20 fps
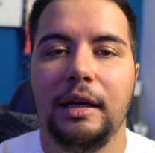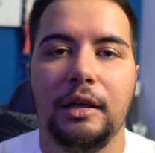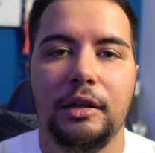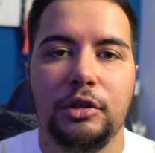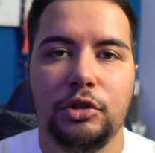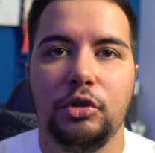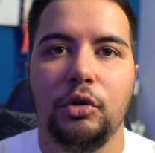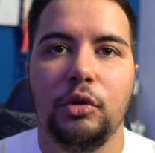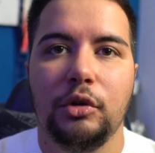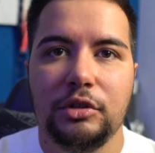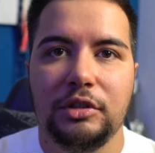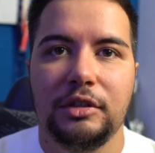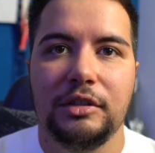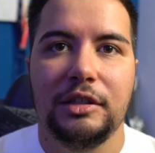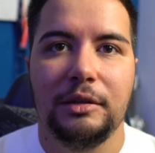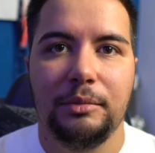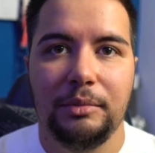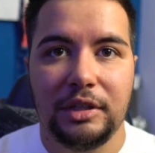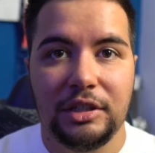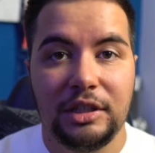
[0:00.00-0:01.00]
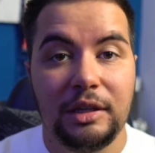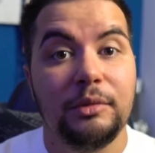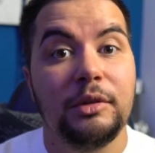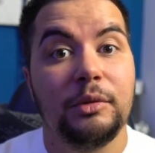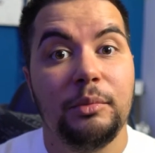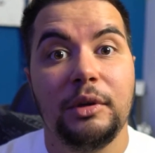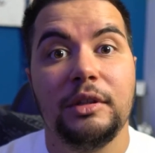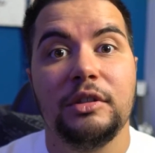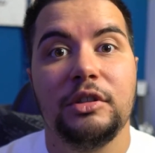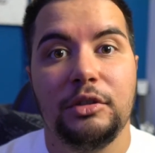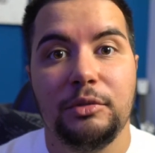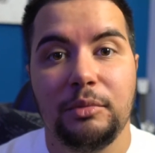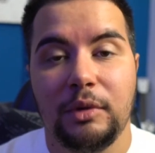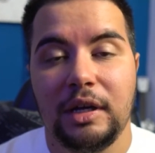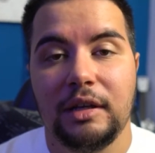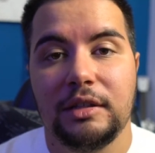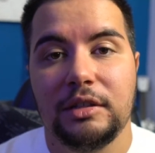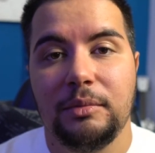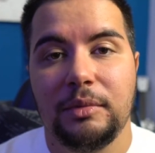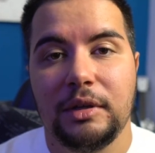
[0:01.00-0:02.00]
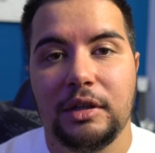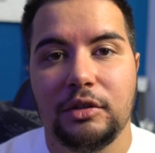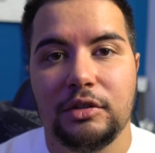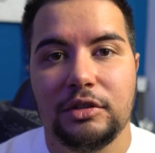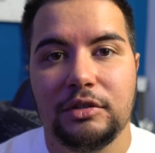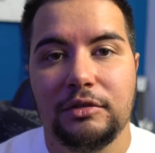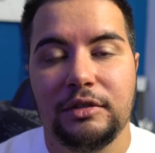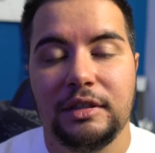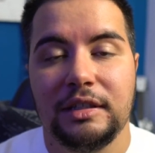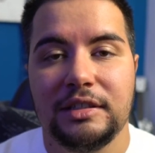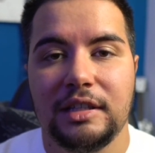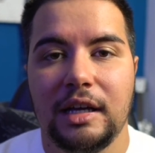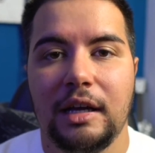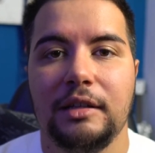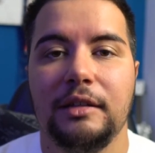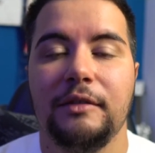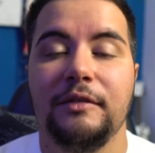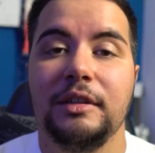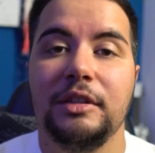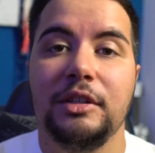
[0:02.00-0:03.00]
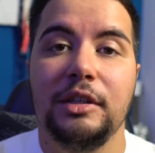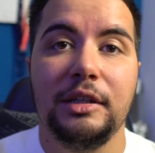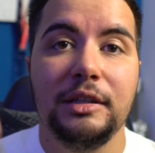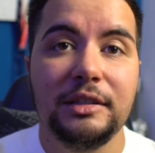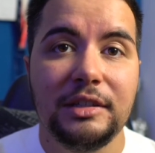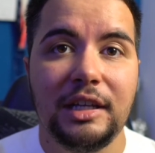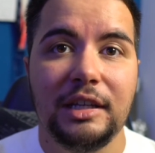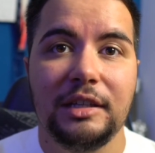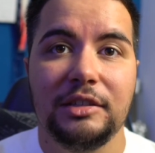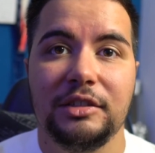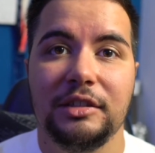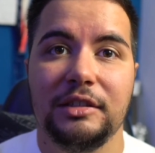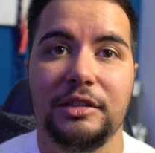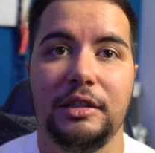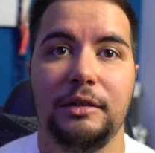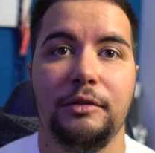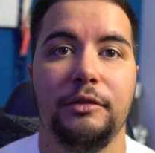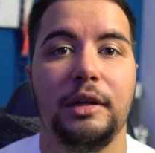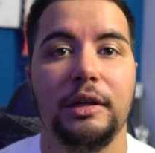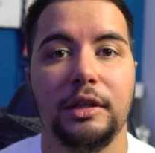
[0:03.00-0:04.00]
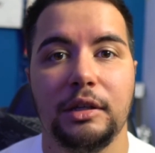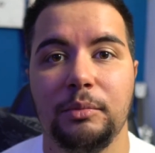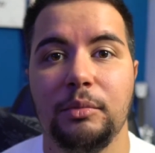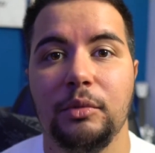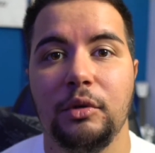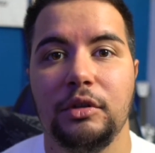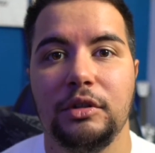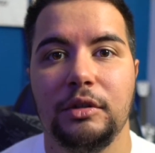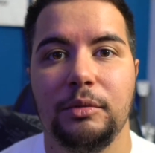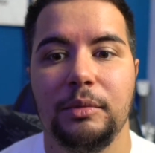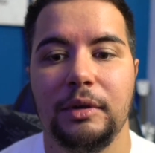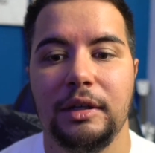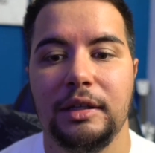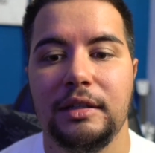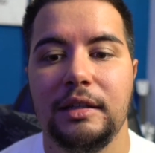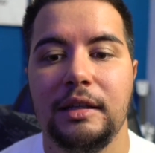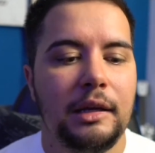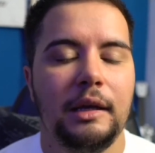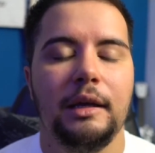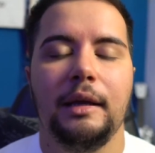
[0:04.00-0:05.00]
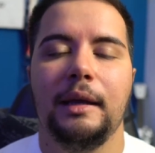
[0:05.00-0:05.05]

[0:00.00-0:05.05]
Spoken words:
shortens and becomes much smarter because of this artificial intelligence, a very important piece.